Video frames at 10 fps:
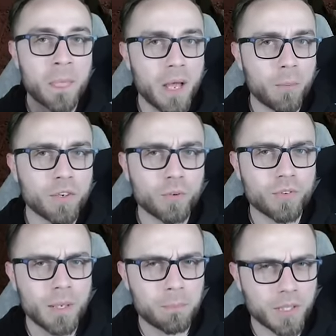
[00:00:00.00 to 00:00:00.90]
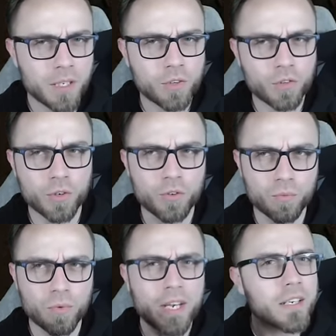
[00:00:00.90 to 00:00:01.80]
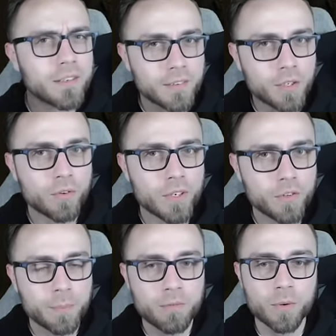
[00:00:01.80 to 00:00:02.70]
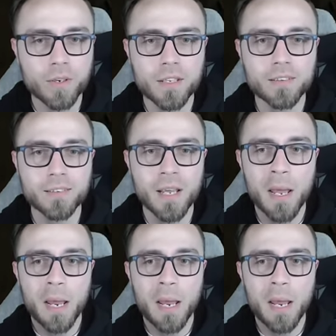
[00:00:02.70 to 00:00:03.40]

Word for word: I was using Blood Surge Radius Increase before this,